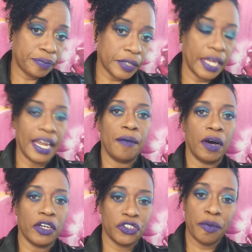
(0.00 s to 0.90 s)
And I'm
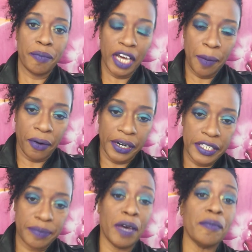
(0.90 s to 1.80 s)
also a makeup
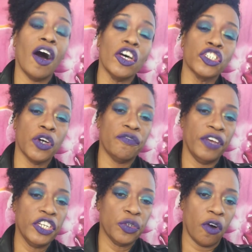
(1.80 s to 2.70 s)
artist, but I'm also a
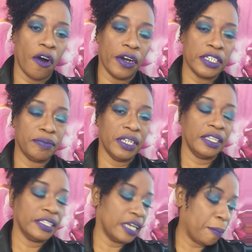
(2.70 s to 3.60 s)
visual artist, meaning
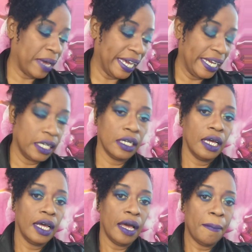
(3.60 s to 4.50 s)
that I paint
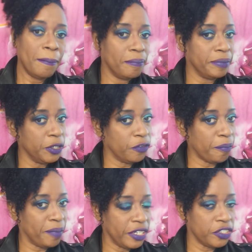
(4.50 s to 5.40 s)
beautiful
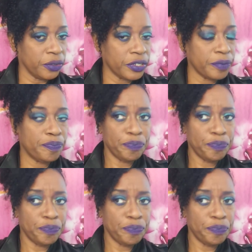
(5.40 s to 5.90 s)
pictures.